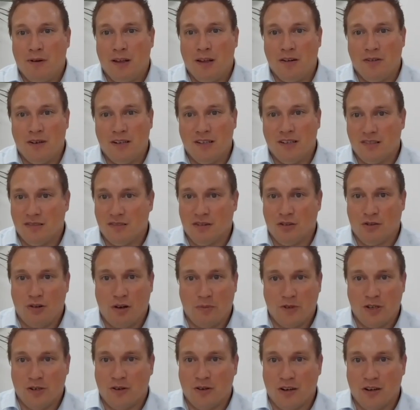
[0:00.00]
whether it's
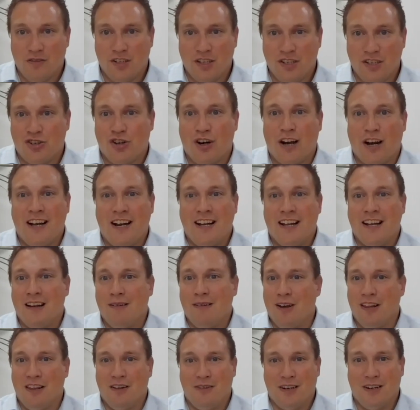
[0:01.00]
cryptocurrency trading,
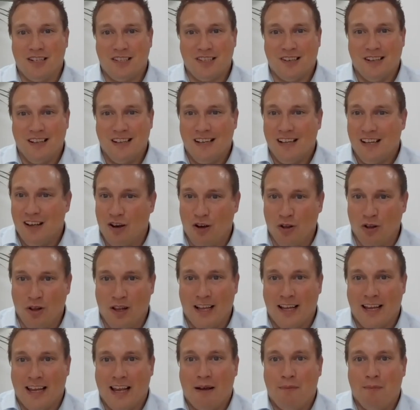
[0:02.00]
whether it's
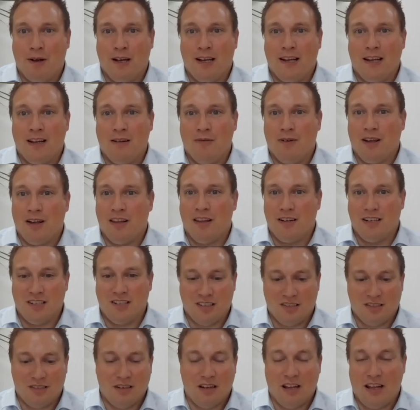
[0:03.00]
online gambling, whether
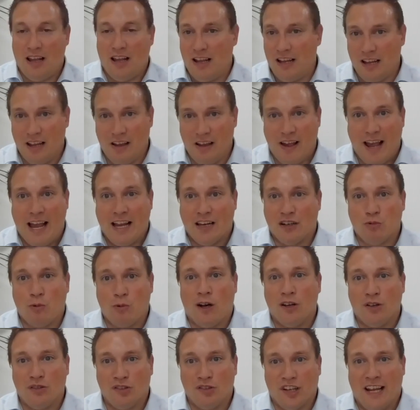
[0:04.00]
it's X,
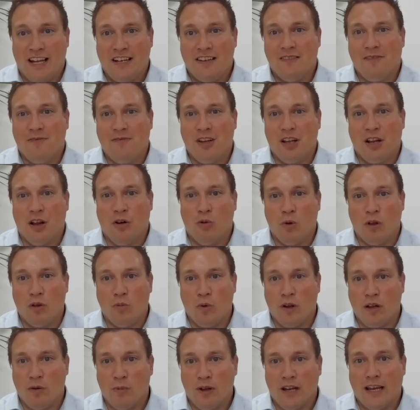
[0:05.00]
Y, or Z.
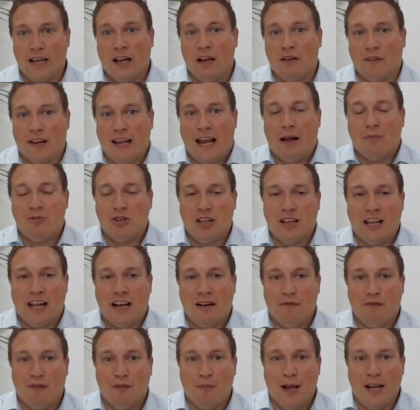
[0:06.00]
We kind of capture that
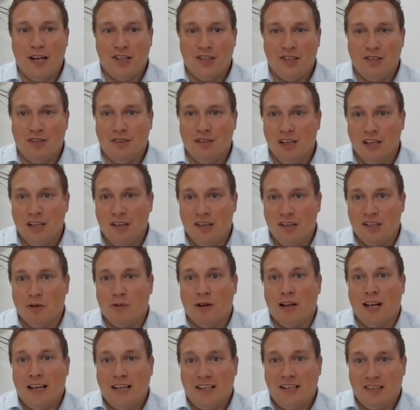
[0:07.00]
information, so
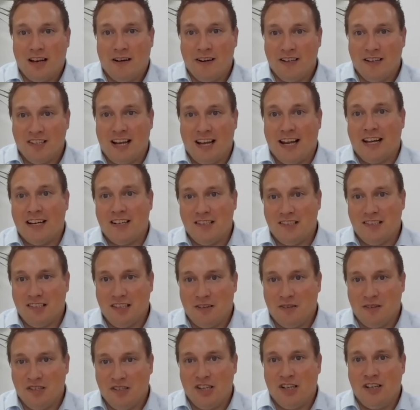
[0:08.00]
at least their executors,
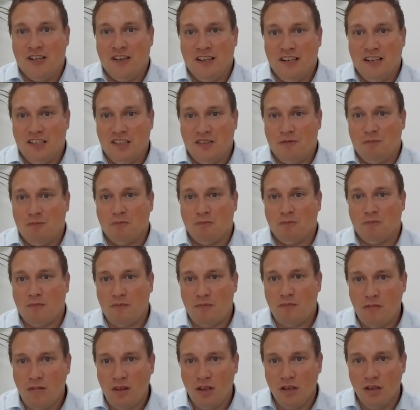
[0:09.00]
their attorneys
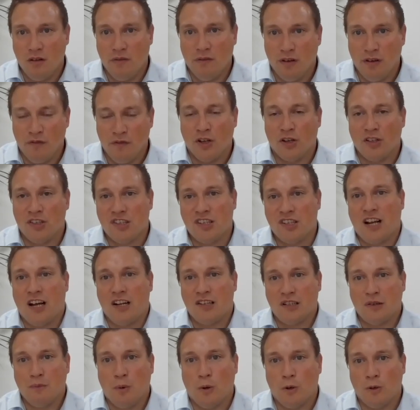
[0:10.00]
have got a
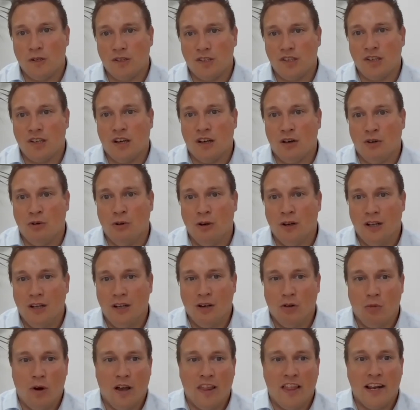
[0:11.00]
starting point to know
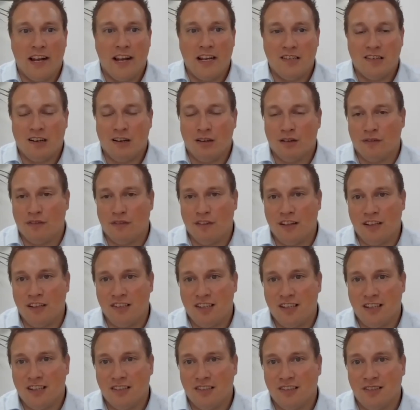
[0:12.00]
where they need to look for these
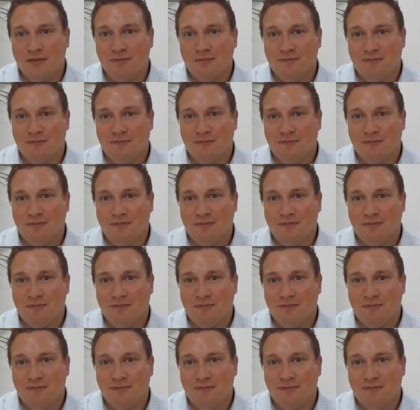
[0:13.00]
things.